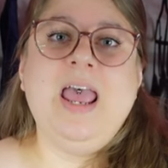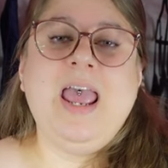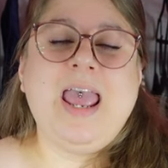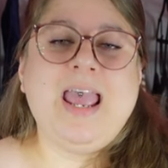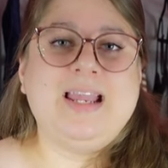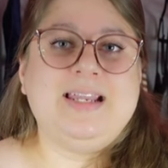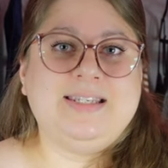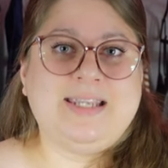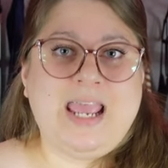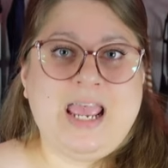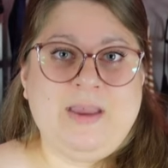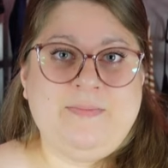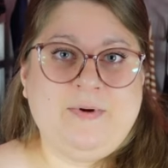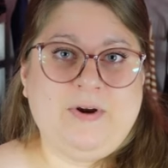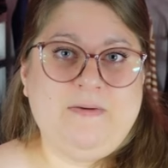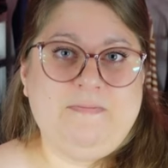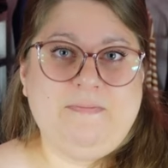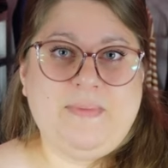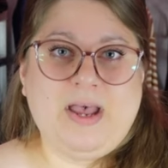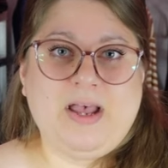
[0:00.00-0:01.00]
and
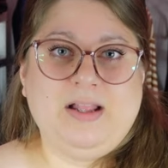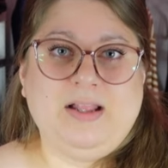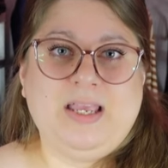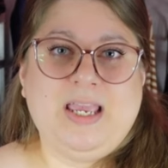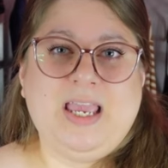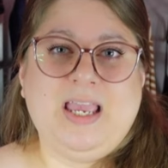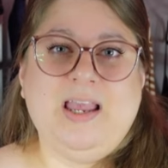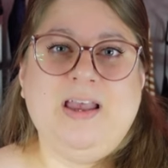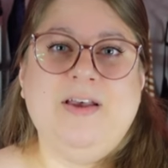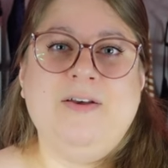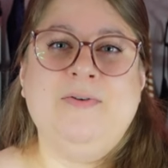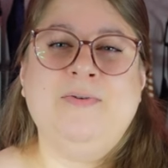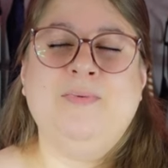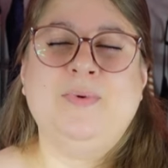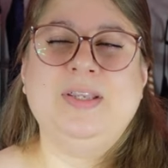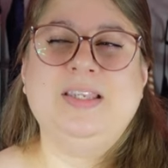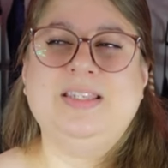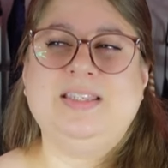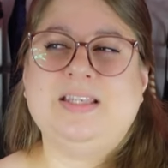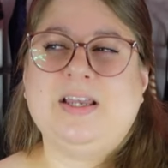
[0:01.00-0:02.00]
apron belly
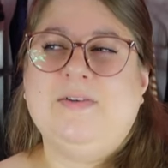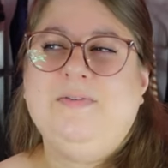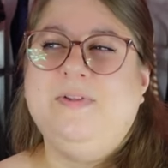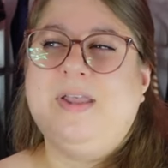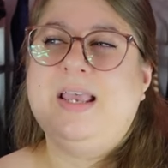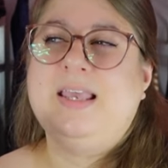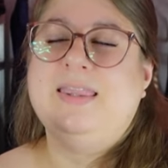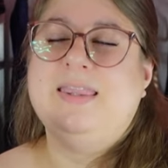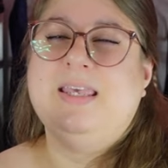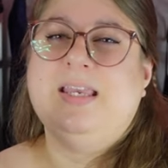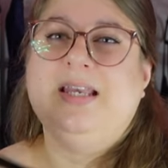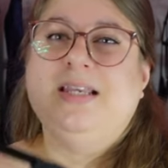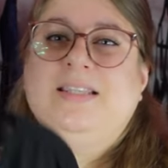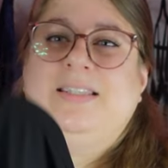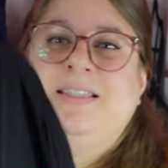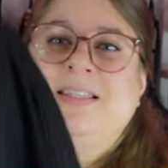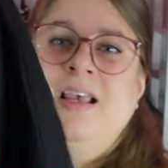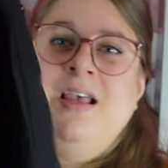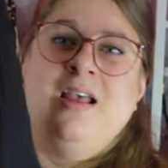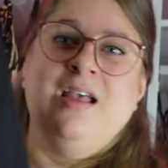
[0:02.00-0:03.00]
with stuff like
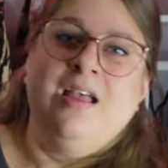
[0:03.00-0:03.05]
this.